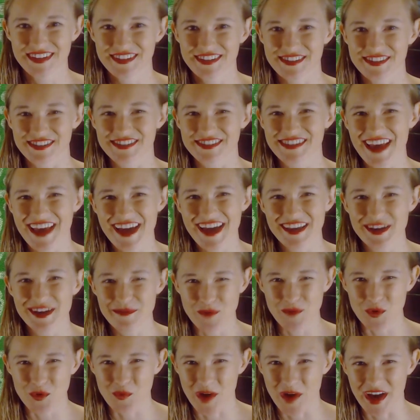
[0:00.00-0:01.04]
So deck
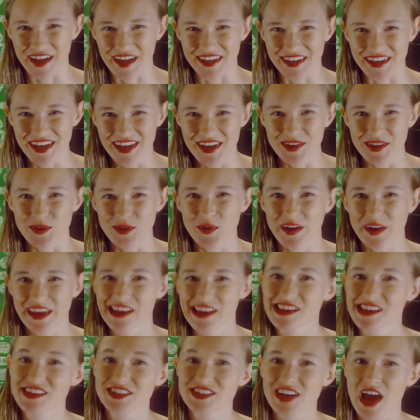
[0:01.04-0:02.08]
number 1, your
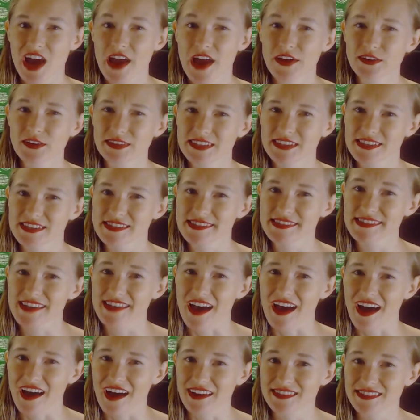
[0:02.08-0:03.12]
inner child is
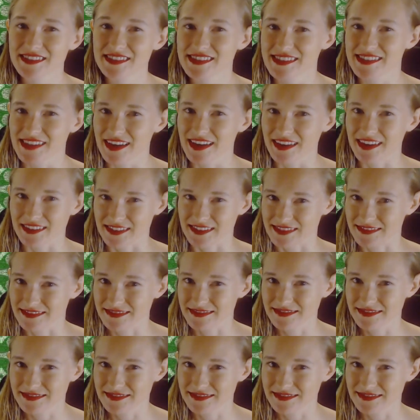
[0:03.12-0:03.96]
uncertain